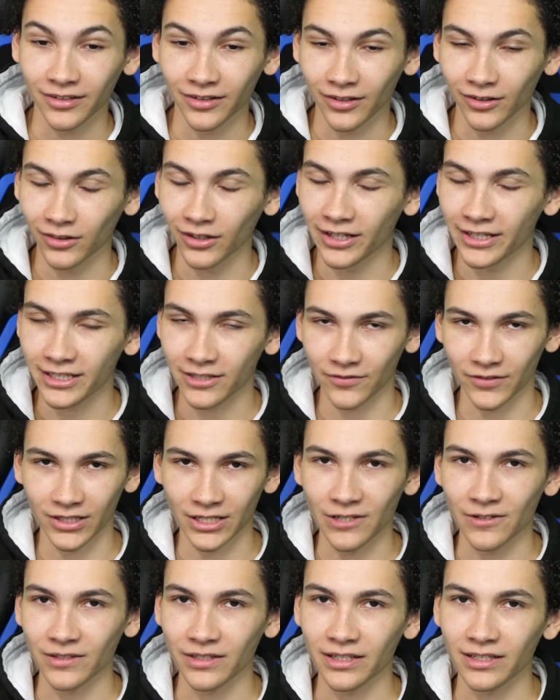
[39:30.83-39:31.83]
Lots of
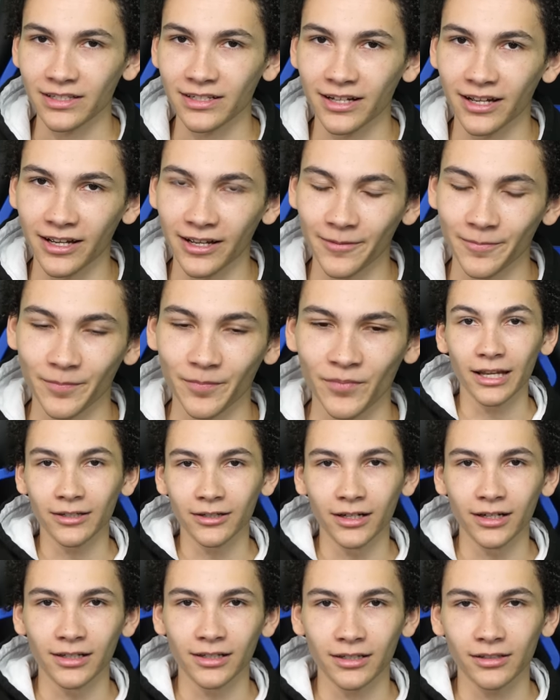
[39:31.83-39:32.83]
issues this time.
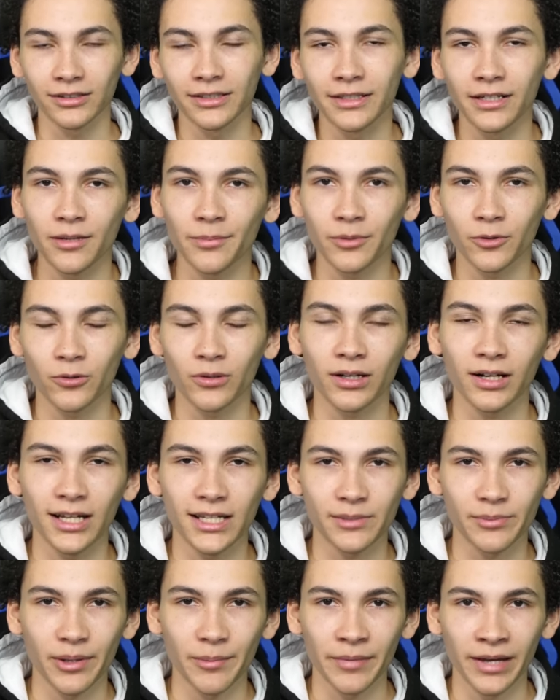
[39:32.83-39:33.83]
I cleaned up and
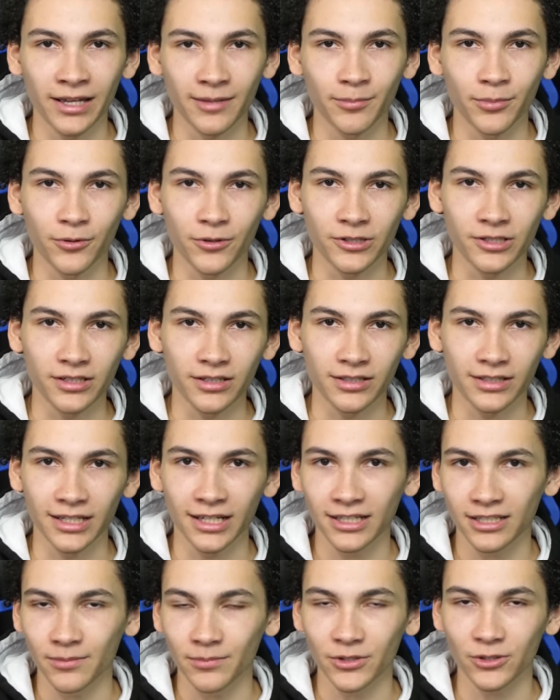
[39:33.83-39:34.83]
organized my back porch because I
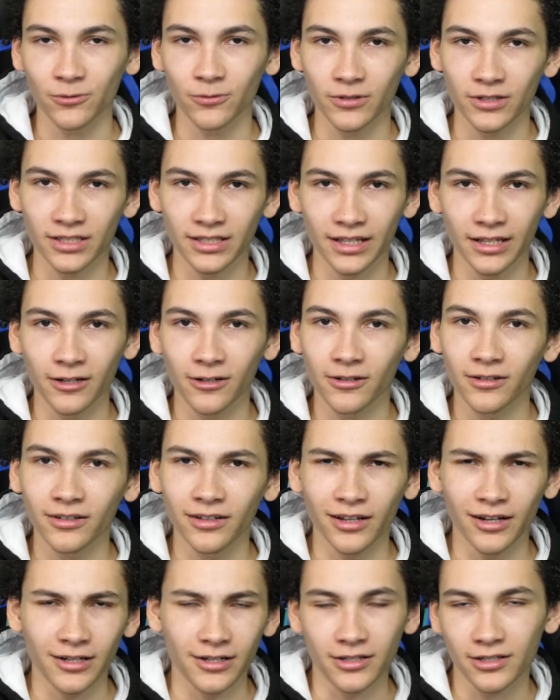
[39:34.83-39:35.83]
had some storage there,
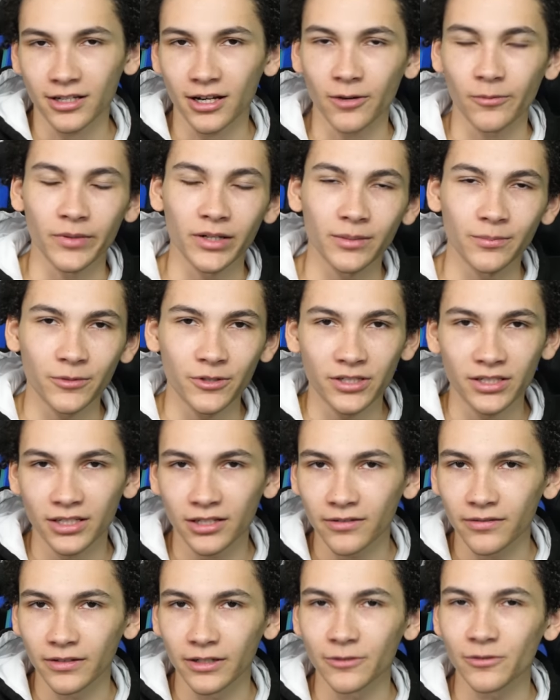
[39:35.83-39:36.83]
and I just got rid of more
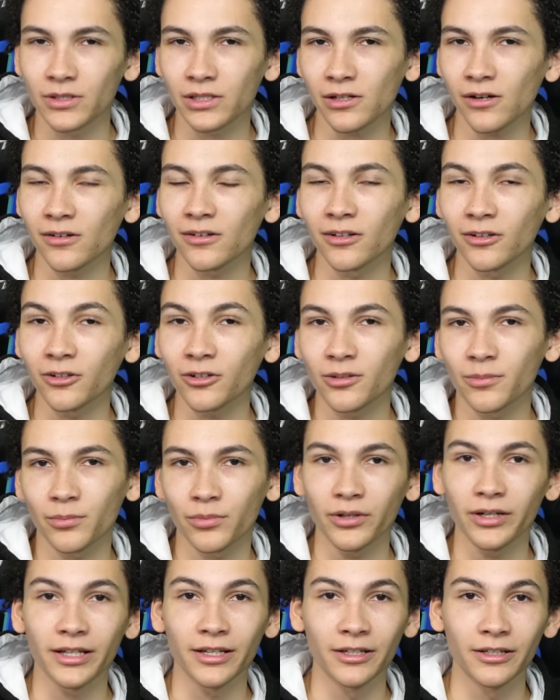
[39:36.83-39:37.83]
stuff, and it was starting to look
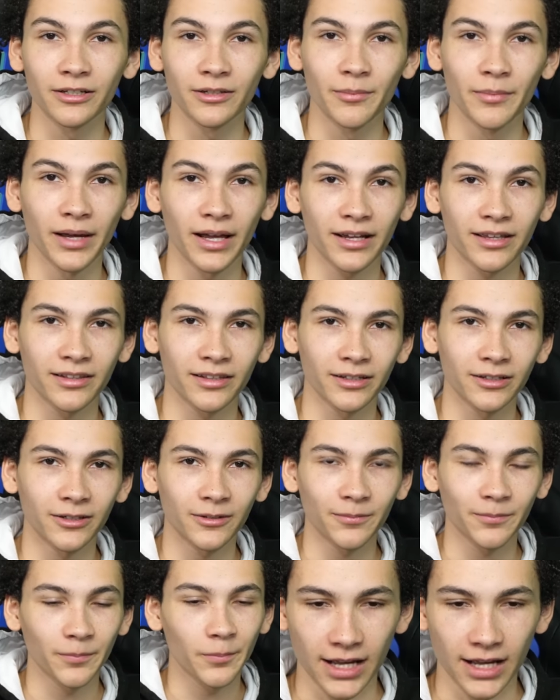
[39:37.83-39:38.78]
pretty good back there.